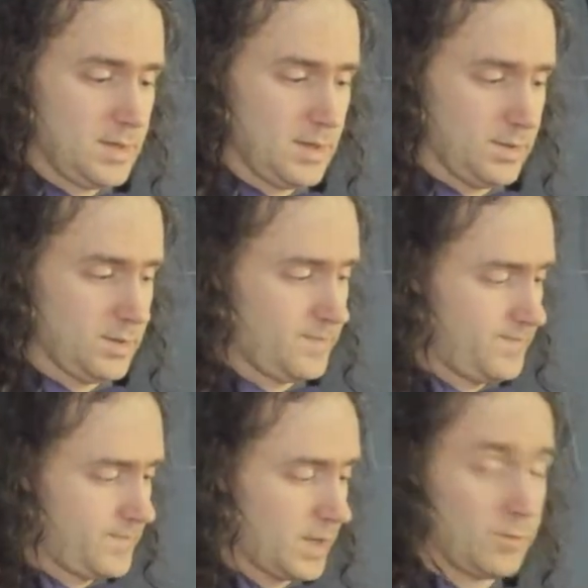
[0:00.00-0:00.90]
yes,
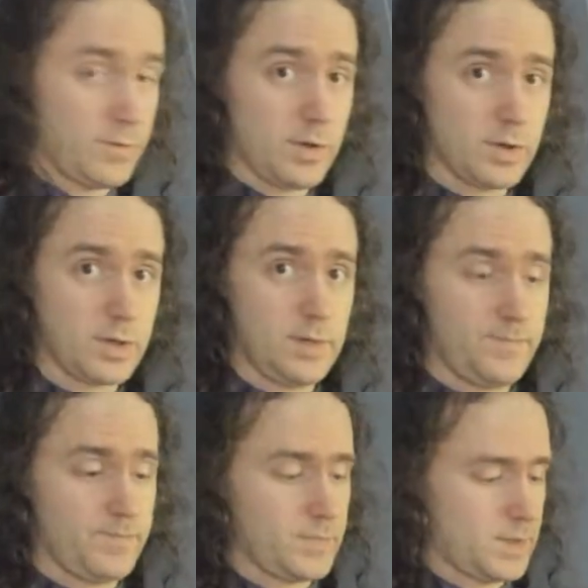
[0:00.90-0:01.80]
I'm very lucky.
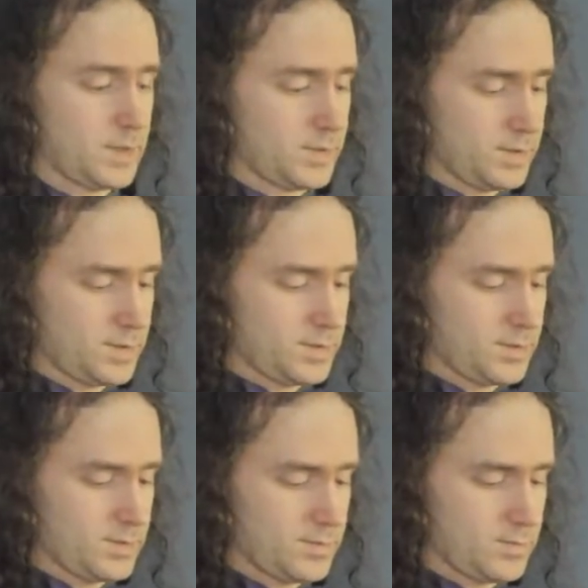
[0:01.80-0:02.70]

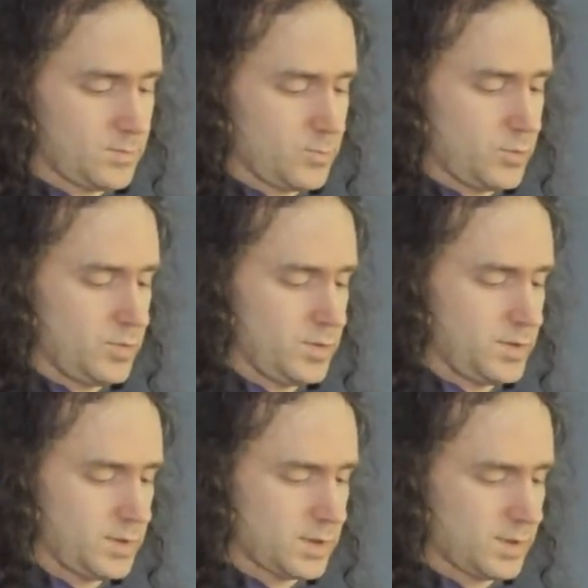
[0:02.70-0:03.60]
This
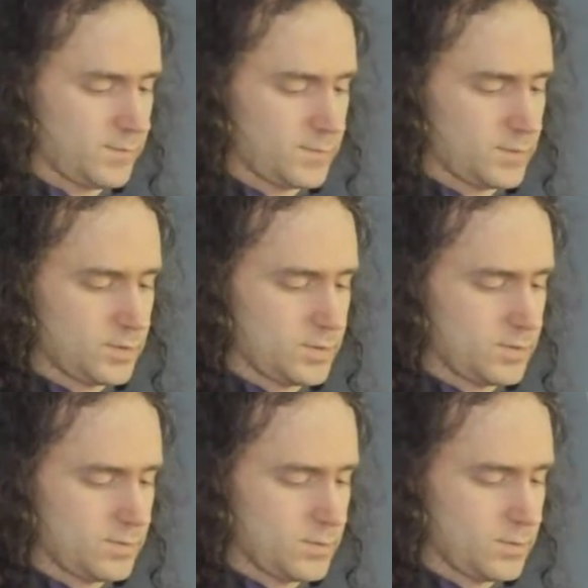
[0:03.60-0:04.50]
wound, I've
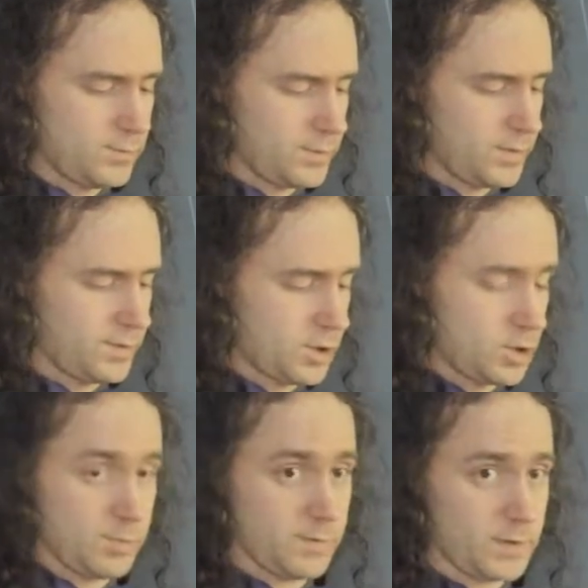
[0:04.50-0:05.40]
got full
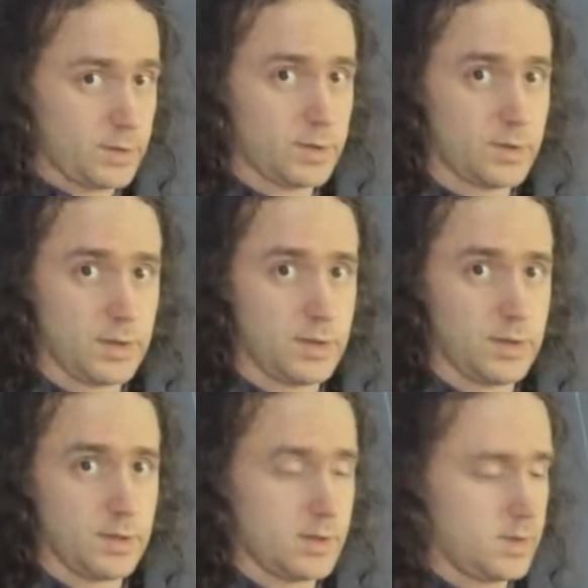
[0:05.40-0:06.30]
sensation in my fingers,
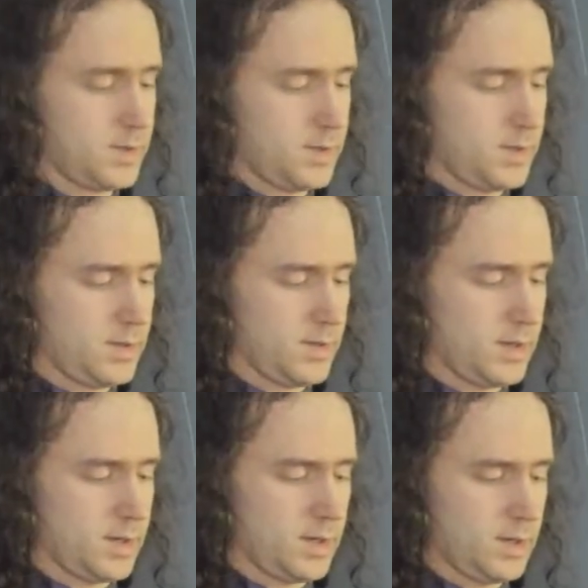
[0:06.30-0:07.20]
and
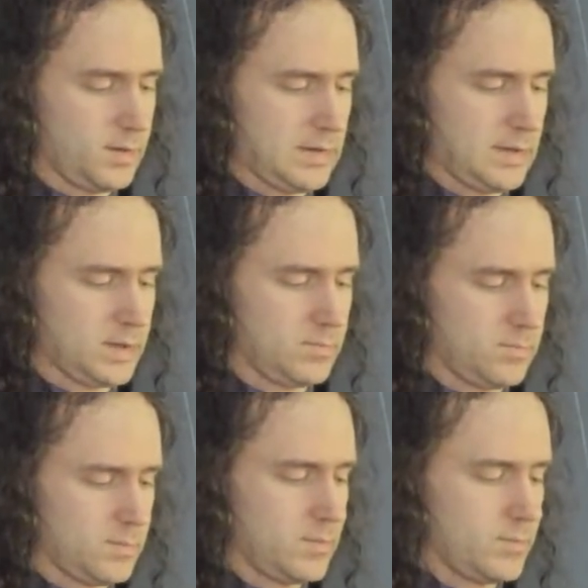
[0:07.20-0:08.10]
I
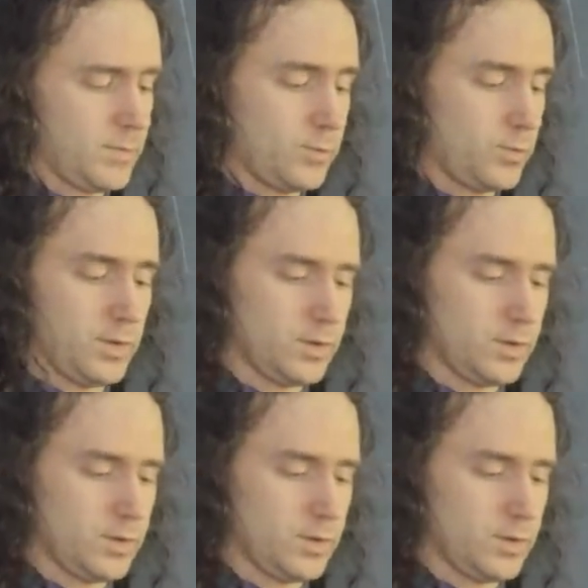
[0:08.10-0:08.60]
can, before